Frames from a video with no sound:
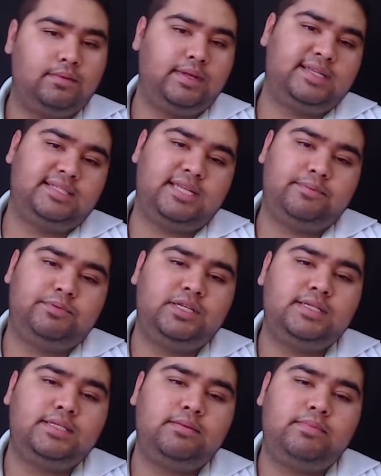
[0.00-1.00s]
Exception
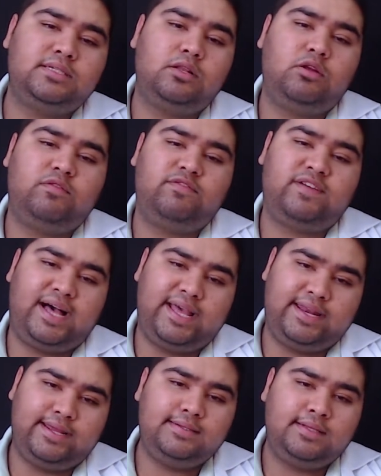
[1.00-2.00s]
is the muscle of
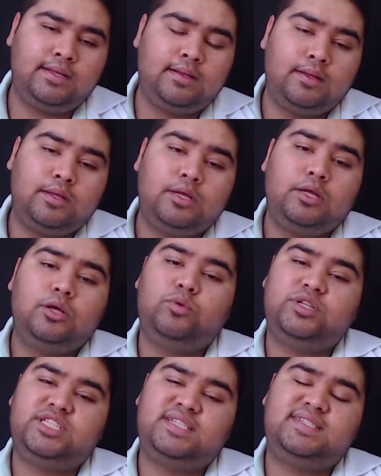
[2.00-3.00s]
iris
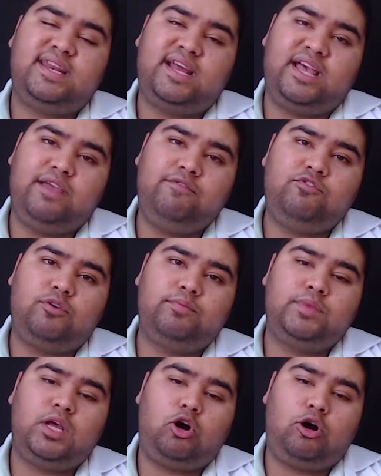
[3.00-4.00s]
which is derived from
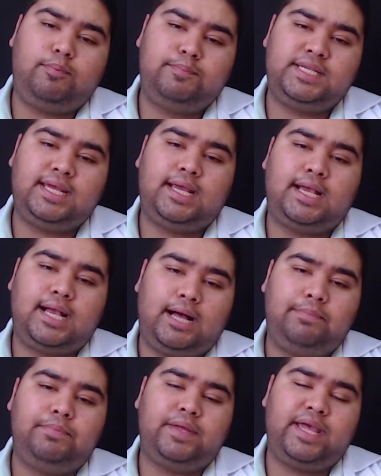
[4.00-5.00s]
the optic
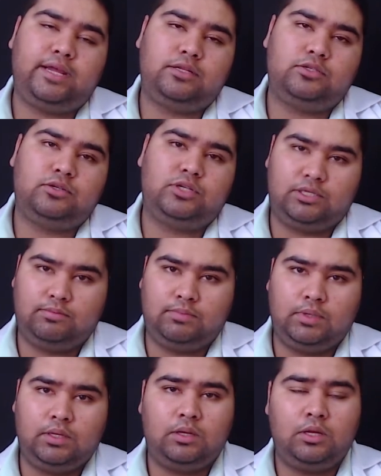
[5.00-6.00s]
cup ectoderm.
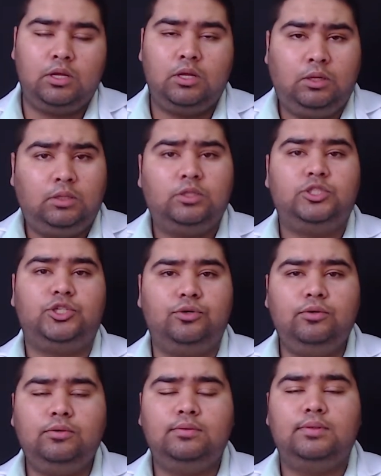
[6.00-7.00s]

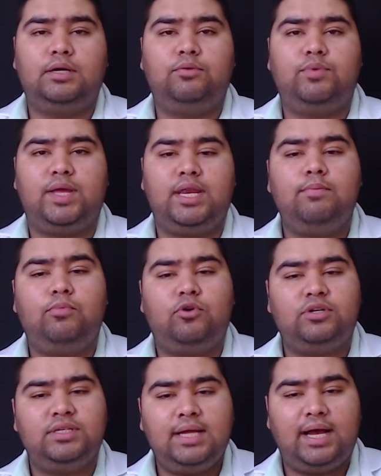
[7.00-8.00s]
So a very
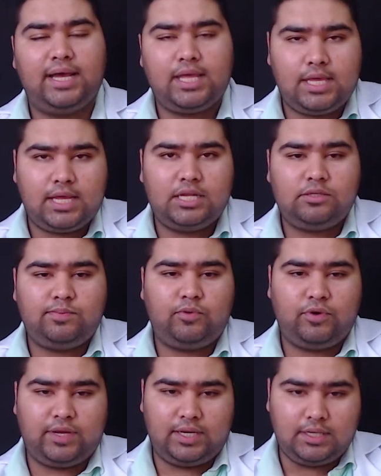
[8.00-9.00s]
important high yield
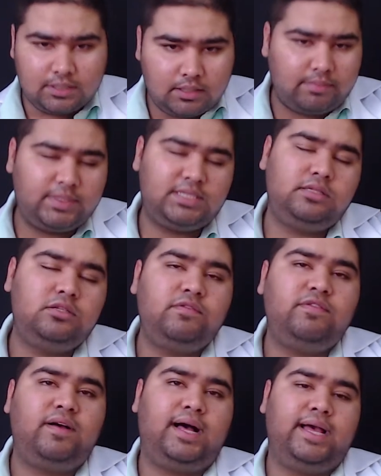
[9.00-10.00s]
point, the muscles
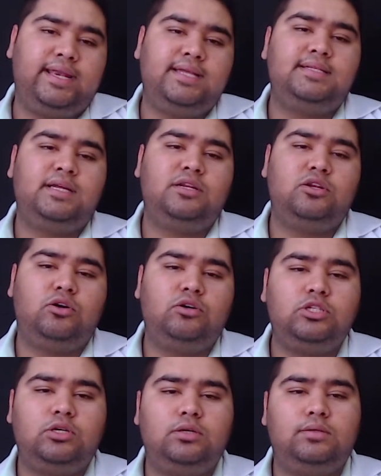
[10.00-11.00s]
of iris are
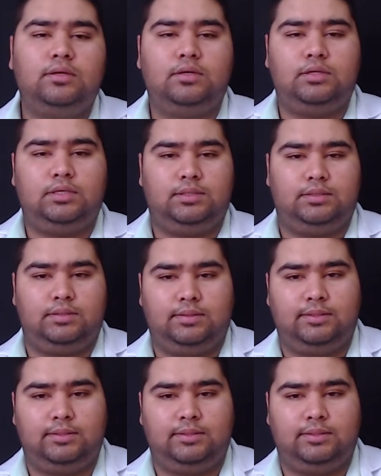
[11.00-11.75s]
not uh,